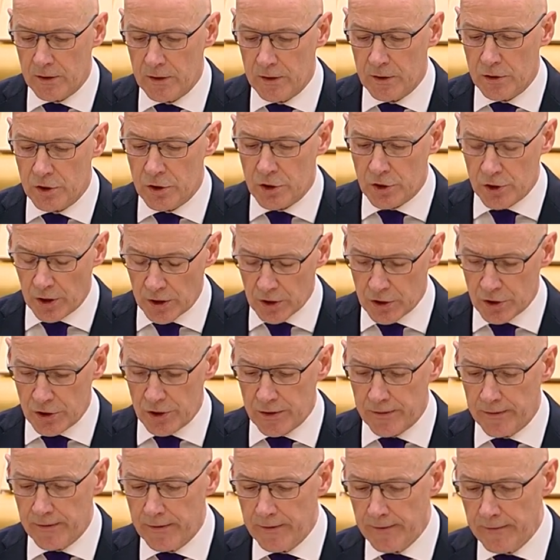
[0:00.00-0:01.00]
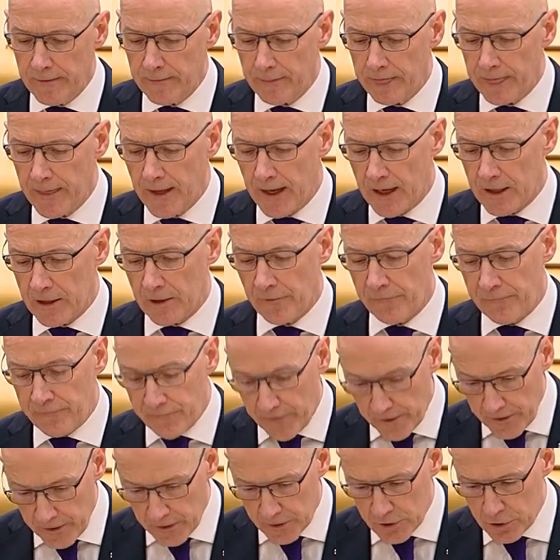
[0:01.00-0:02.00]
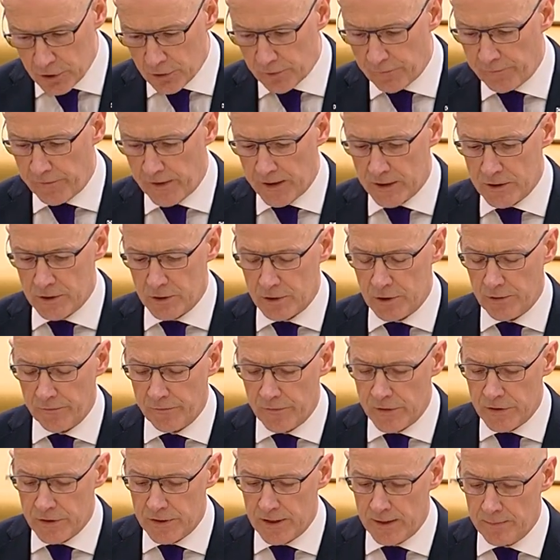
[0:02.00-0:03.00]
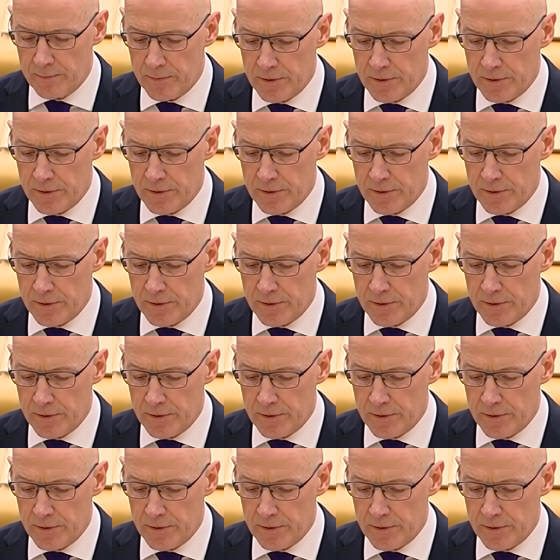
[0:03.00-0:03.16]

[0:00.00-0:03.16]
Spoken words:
construction and a further two vessels of the same